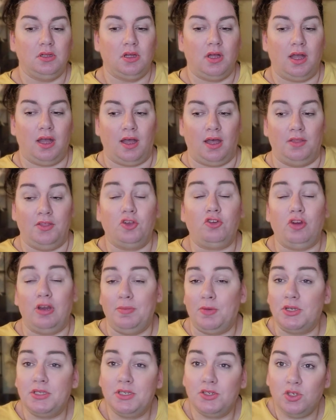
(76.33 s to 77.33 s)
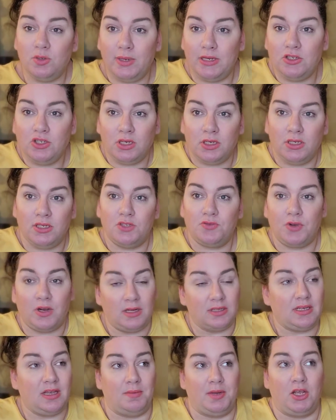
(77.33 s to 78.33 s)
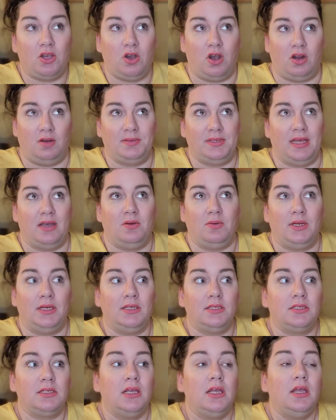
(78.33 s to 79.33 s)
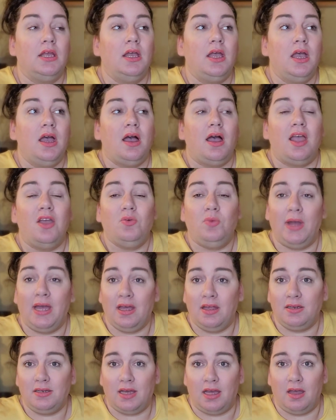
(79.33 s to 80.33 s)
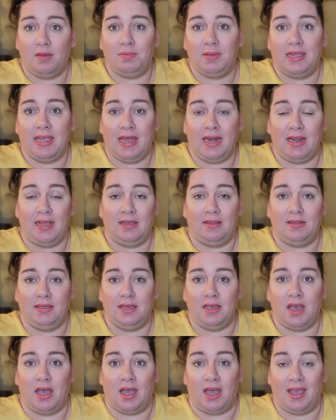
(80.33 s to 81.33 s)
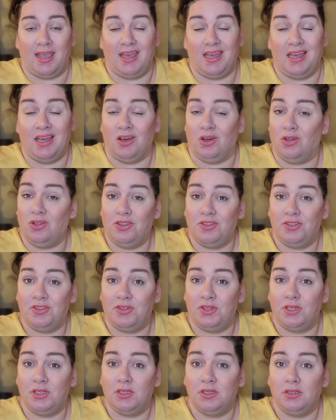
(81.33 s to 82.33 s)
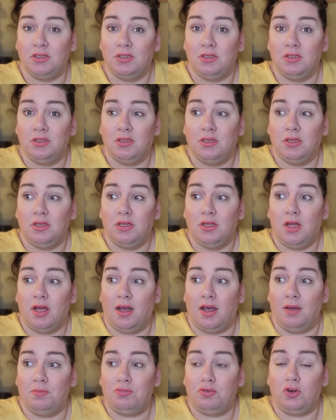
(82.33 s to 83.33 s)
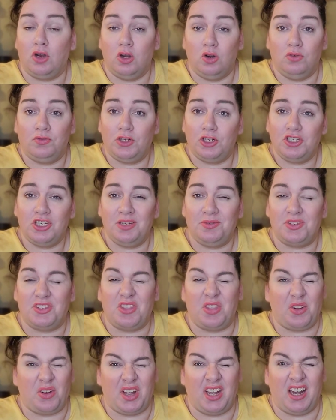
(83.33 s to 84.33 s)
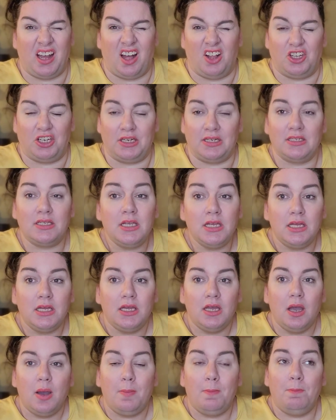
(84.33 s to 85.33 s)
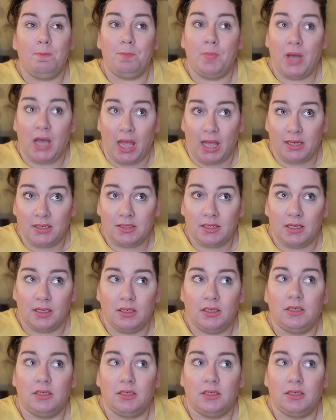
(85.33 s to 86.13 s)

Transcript: uh, the creamer situation as far as how many carbs that was. I wound up getting the iHealth uh, Pro version. It was $30. But